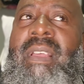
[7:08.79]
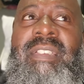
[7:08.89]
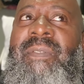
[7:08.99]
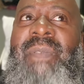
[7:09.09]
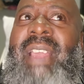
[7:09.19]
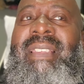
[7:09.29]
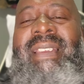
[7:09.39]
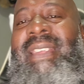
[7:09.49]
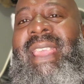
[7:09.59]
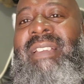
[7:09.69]
It's a fight that
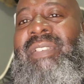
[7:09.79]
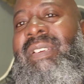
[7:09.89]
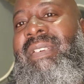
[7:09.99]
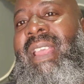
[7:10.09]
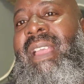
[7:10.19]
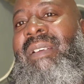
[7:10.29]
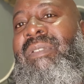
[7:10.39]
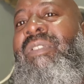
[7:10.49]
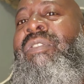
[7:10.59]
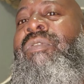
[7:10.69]
he can't turn down.
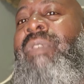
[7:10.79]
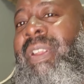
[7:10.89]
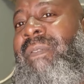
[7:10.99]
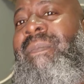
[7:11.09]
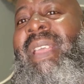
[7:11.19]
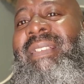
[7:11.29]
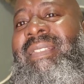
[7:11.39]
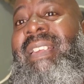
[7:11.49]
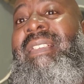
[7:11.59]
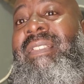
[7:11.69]
Lucrative, makes
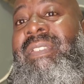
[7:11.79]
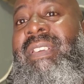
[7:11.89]
sense,